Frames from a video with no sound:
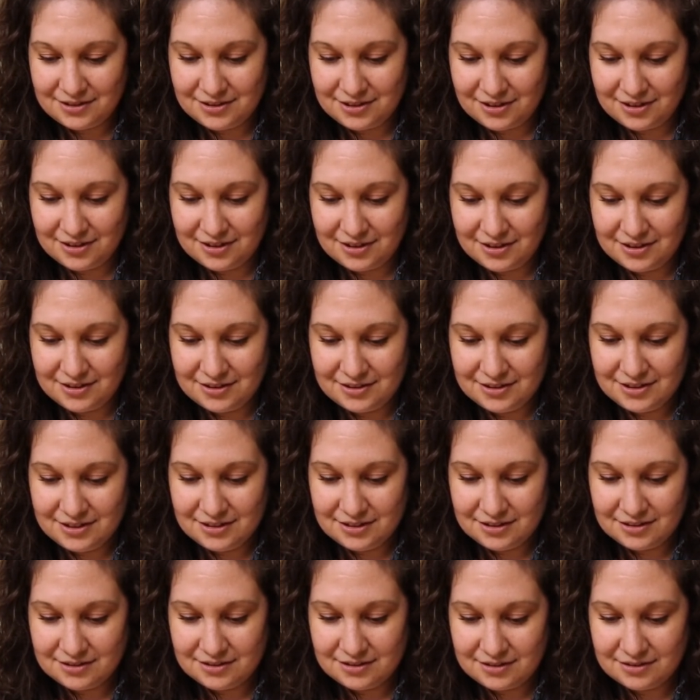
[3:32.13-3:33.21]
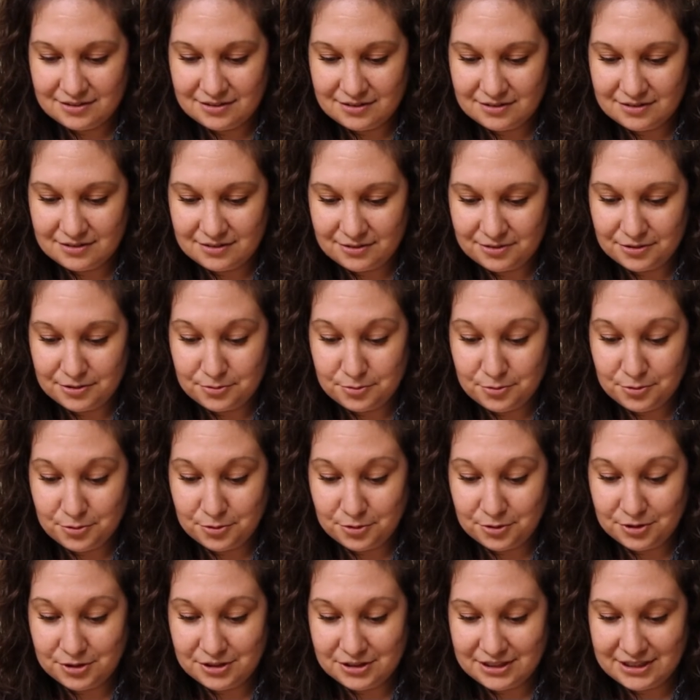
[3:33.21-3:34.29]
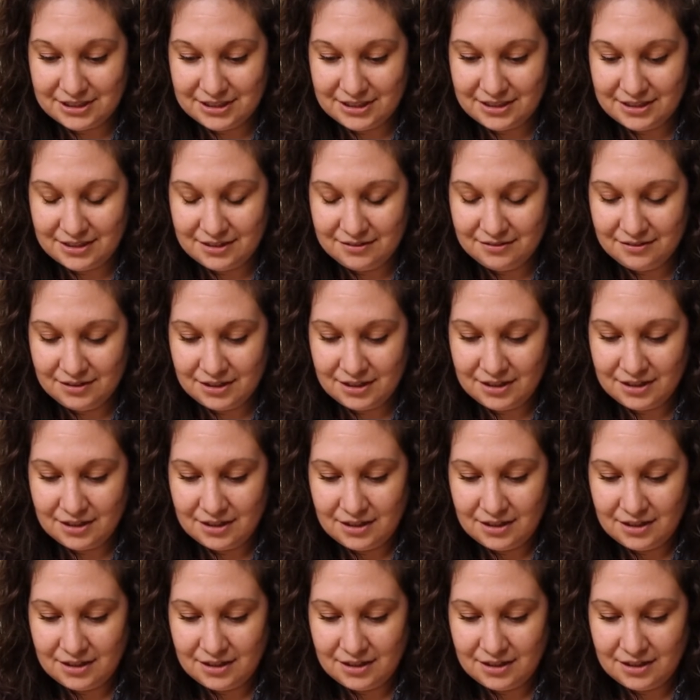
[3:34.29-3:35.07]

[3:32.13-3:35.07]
yarn or the wool in,